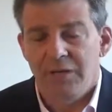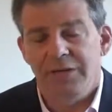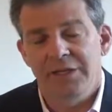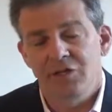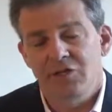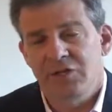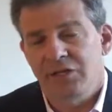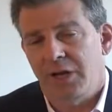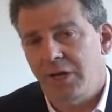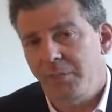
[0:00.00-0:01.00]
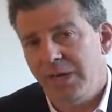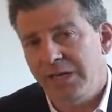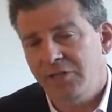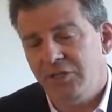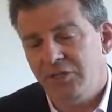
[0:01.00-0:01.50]
The industry's done an
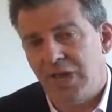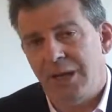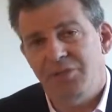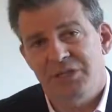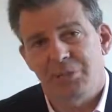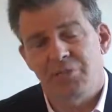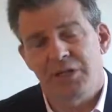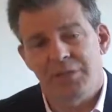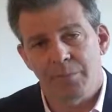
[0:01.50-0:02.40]
amazing job separating